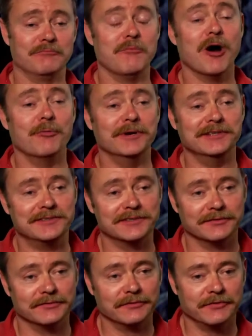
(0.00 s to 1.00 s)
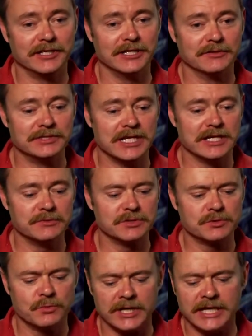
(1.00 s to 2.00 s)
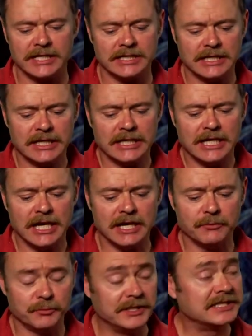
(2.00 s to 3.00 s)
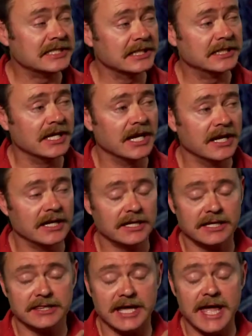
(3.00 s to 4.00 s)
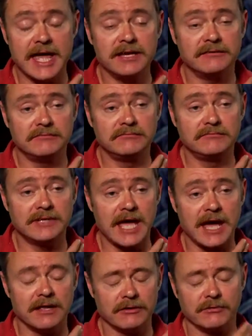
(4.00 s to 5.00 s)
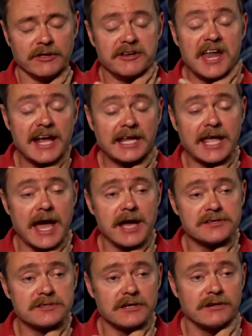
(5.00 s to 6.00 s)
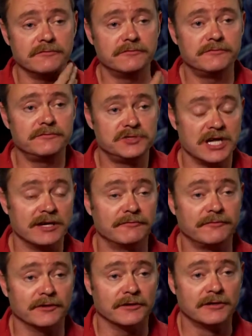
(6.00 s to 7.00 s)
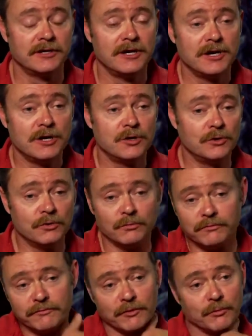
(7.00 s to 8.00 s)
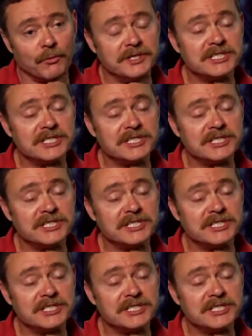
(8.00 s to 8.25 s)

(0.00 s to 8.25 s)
moments of the video Dead was when we did the neck cast of Jennifer, who, for when